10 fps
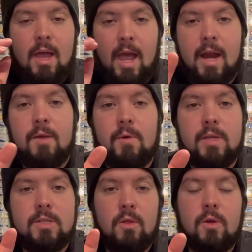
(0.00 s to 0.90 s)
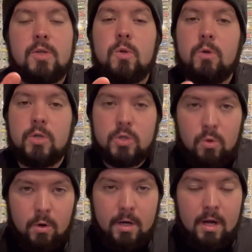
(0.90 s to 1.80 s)
Anyways, long story
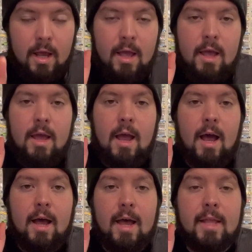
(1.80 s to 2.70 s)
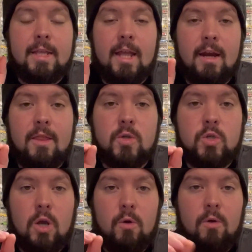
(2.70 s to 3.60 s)
short, at the end of the
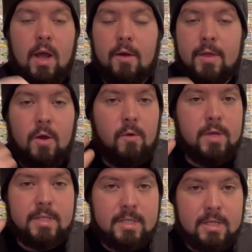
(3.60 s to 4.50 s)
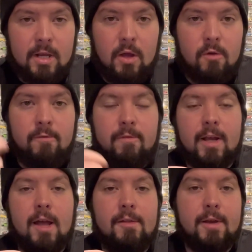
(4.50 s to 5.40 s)
show, how they always, fling
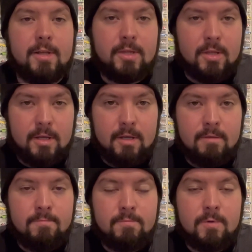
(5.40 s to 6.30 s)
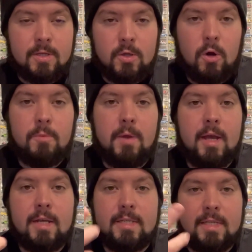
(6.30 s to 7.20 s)
out like the guitar
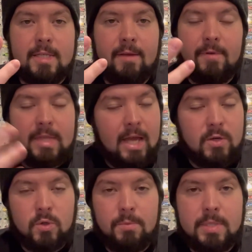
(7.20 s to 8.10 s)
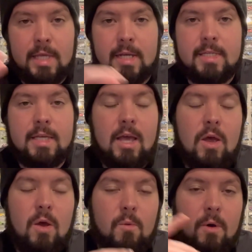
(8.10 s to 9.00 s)
picks and stuff like that, and drumsticks.
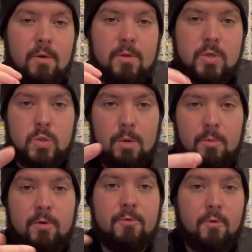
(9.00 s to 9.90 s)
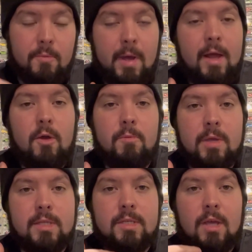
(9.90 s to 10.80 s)
Well, the drummer for Bad
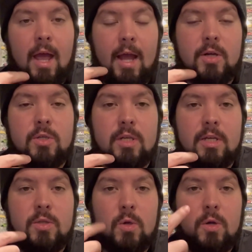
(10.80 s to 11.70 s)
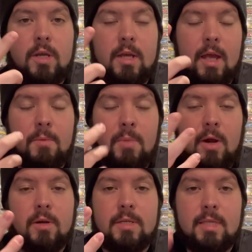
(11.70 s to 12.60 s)
Omens actually took a
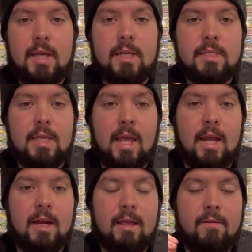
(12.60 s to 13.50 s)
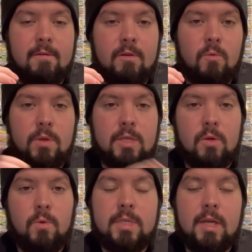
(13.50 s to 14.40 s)
pair of sticks and he went to the
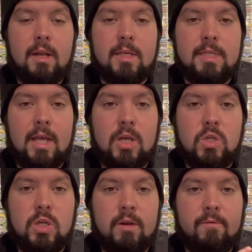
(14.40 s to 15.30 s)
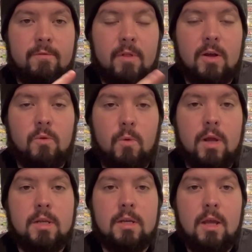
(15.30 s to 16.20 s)
one side of the stage and flung
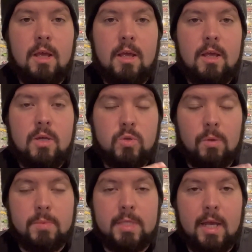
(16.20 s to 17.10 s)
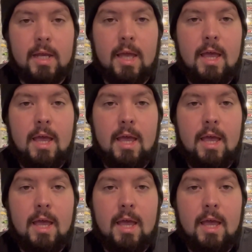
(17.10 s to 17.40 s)
one drumstick,